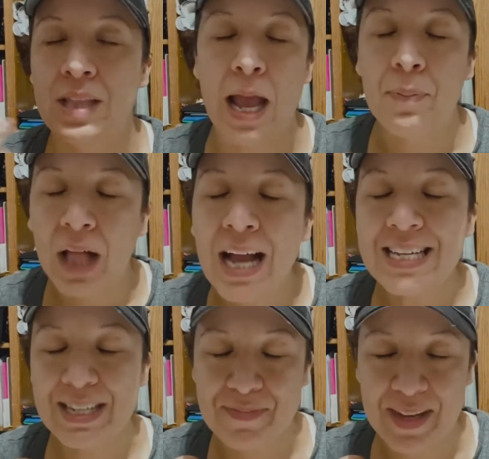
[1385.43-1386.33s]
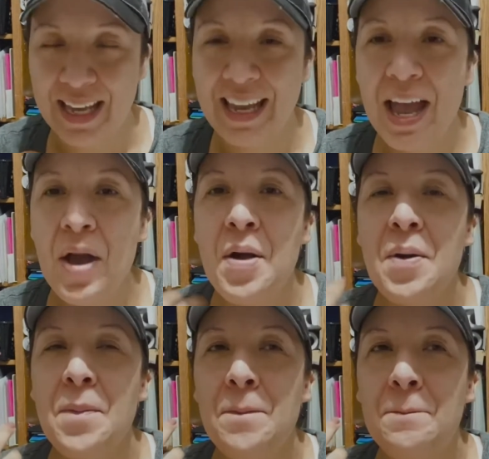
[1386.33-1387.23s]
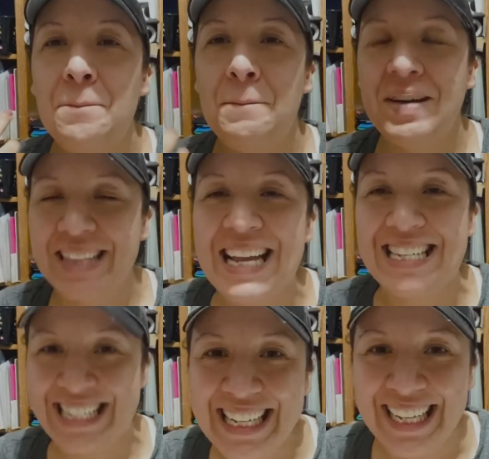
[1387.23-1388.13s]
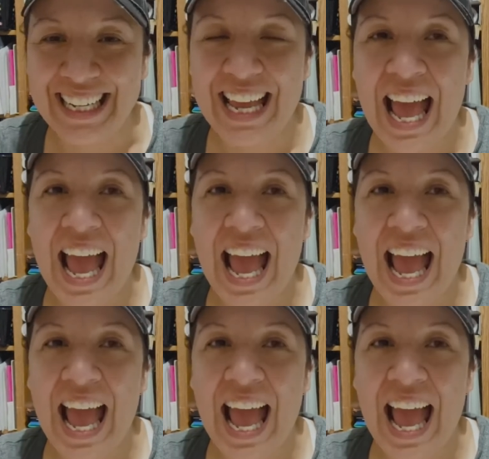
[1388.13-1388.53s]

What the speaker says: applied to me, but they did.